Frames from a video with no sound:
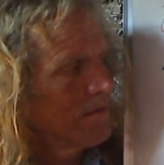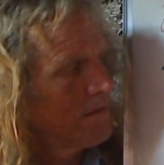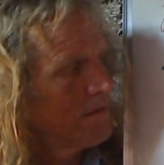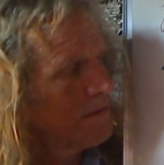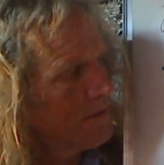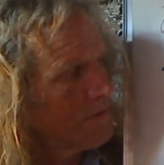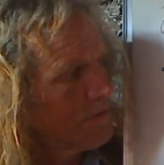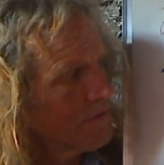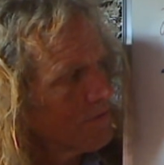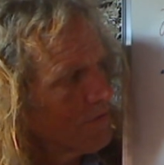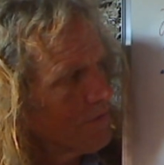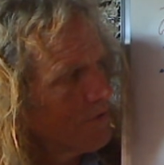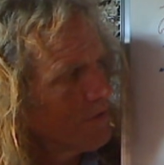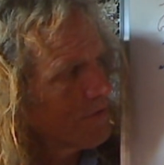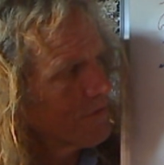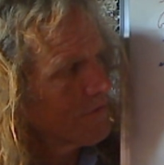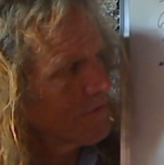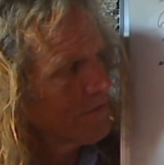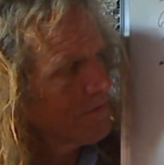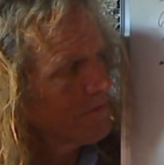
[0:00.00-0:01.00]
and so
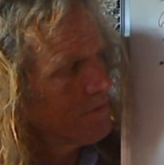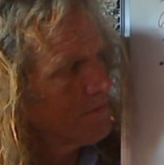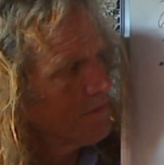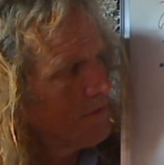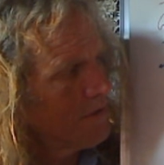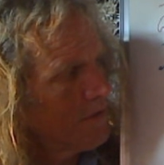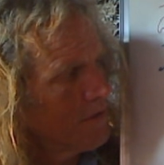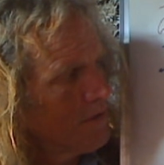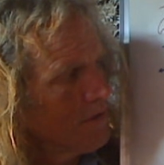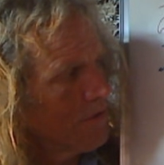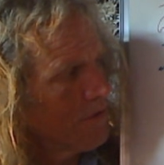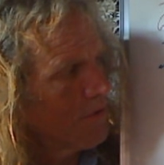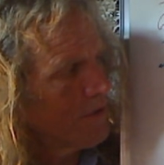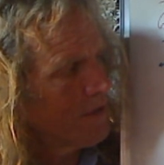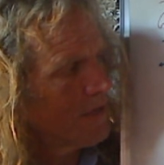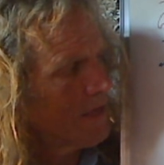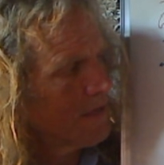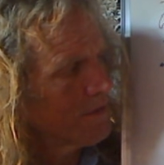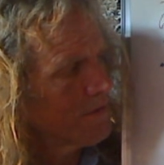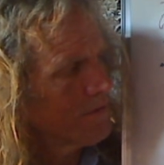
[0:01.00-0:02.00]
this, you know, a
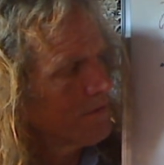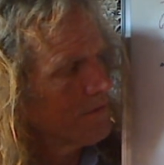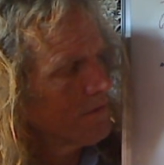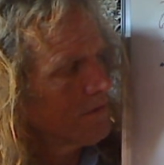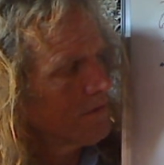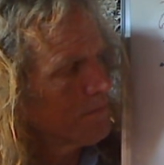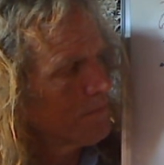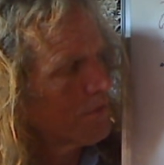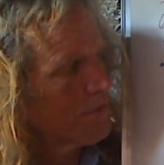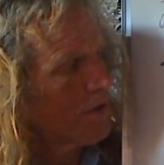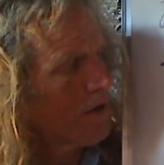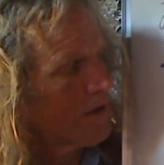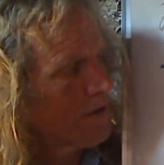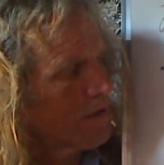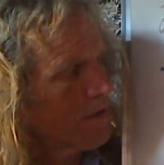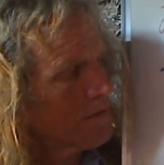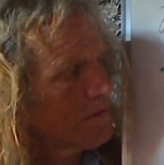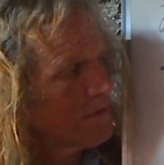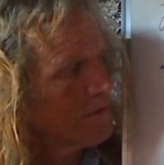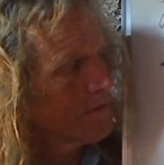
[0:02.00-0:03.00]
net
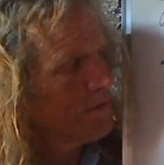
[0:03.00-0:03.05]
product